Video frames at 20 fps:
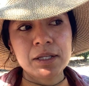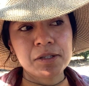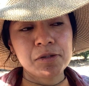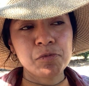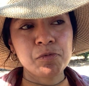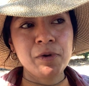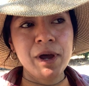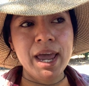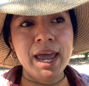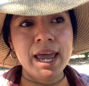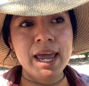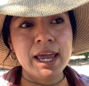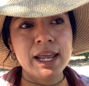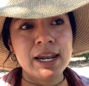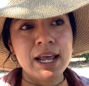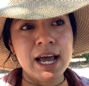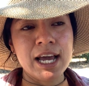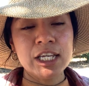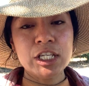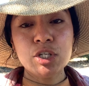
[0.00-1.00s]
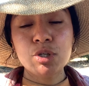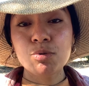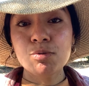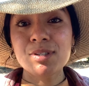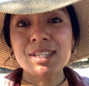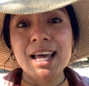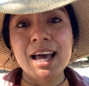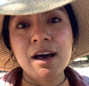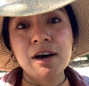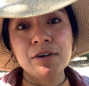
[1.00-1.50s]
when I choose
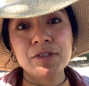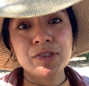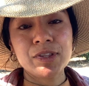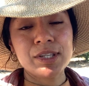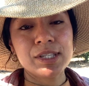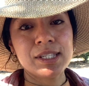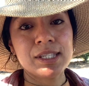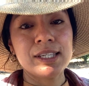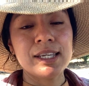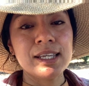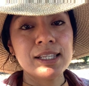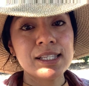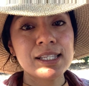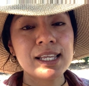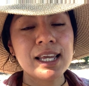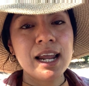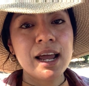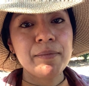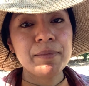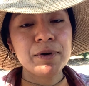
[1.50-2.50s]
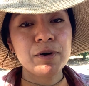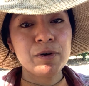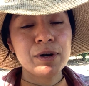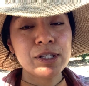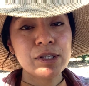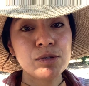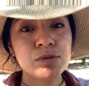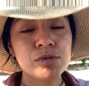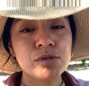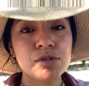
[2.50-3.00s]
out the seeds that I'm going
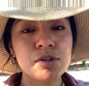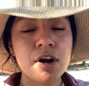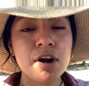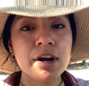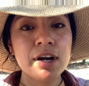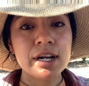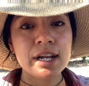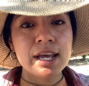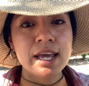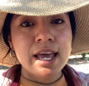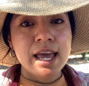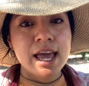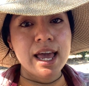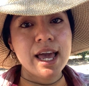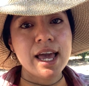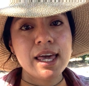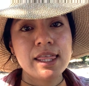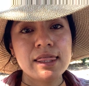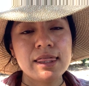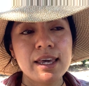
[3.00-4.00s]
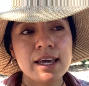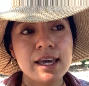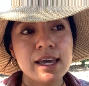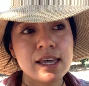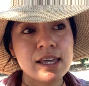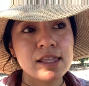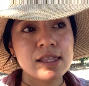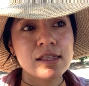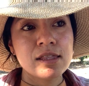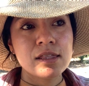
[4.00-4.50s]
to start, and
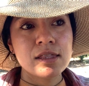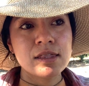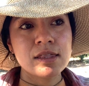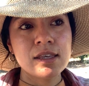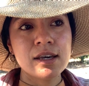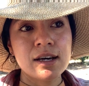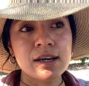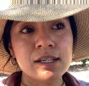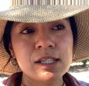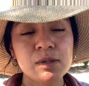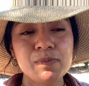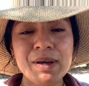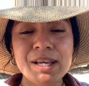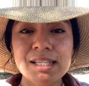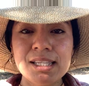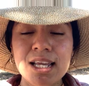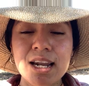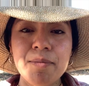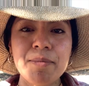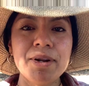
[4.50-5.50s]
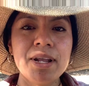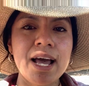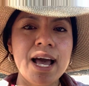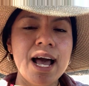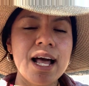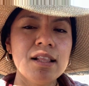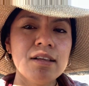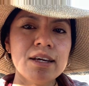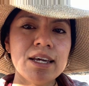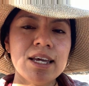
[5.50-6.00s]
then the space that I'm going to
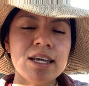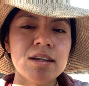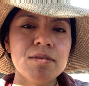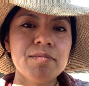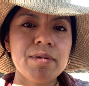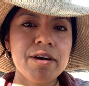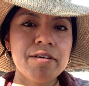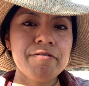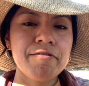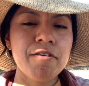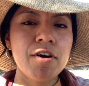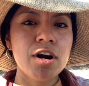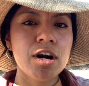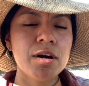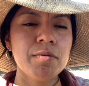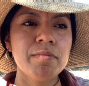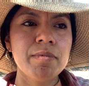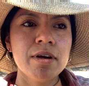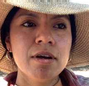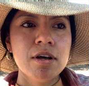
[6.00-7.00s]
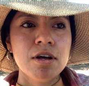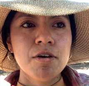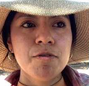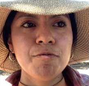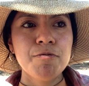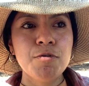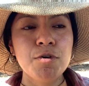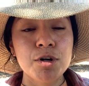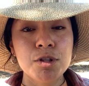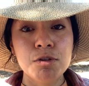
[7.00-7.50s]
allocate in my farm
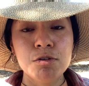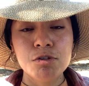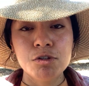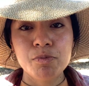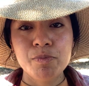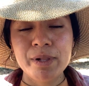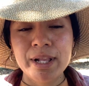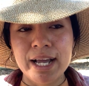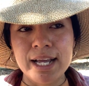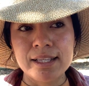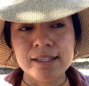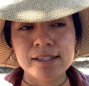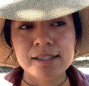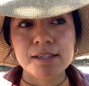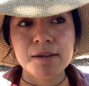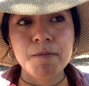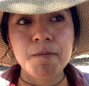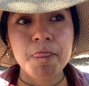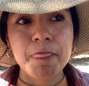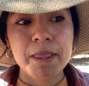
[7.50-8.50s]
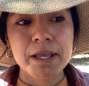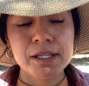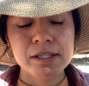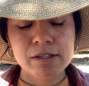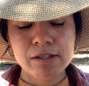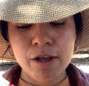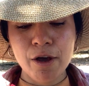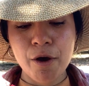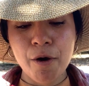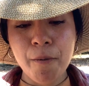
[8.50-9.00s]
for those plants.
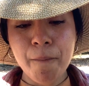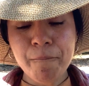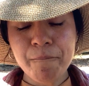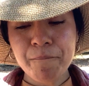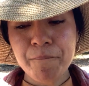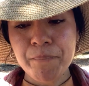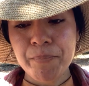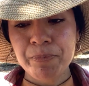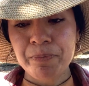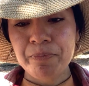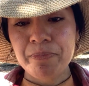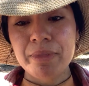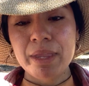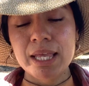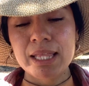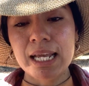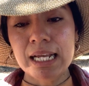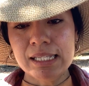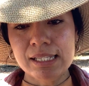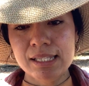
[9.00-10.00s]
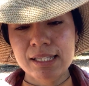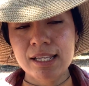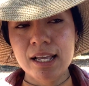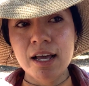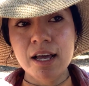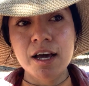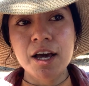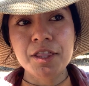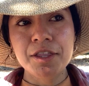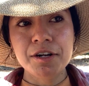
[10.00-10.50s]
So that's
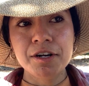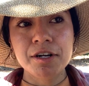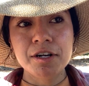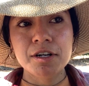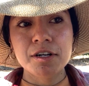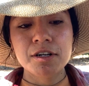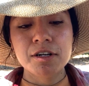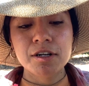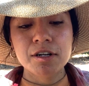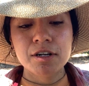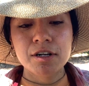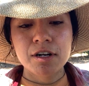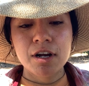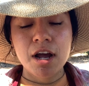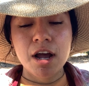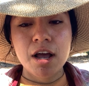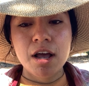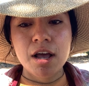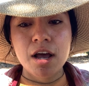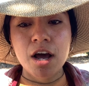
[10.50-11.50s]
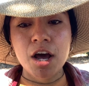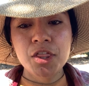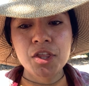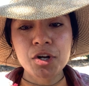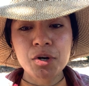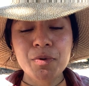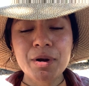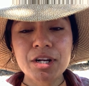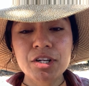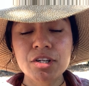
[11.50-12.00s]
the other
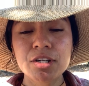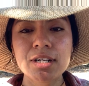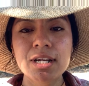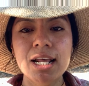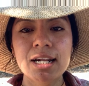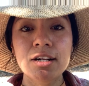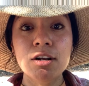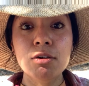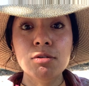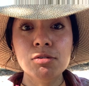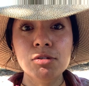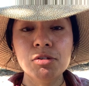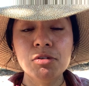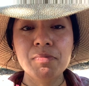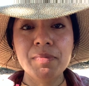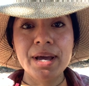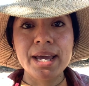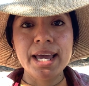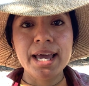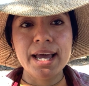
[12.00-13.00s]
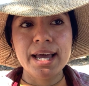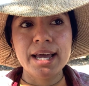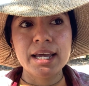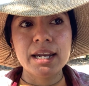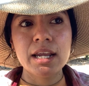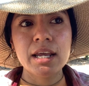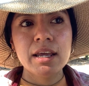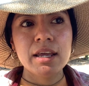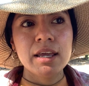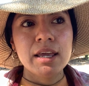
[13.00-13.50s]
question that goes through my head.
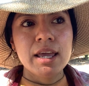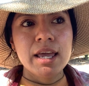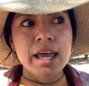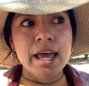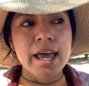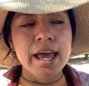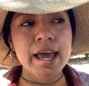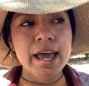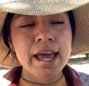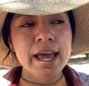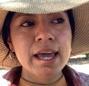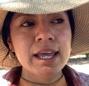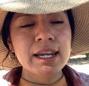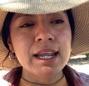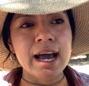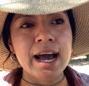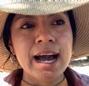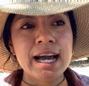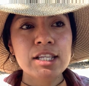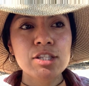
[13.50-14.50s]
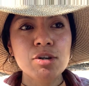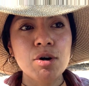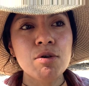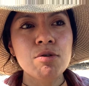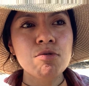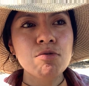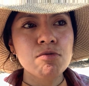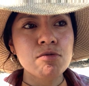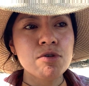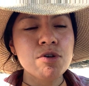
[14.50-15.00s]
And I
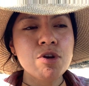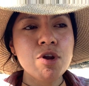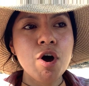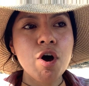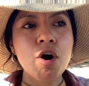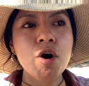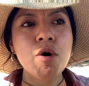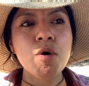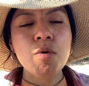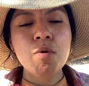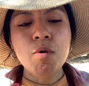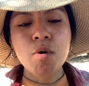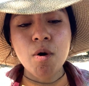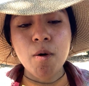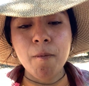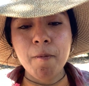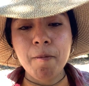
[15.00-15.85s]
don't know,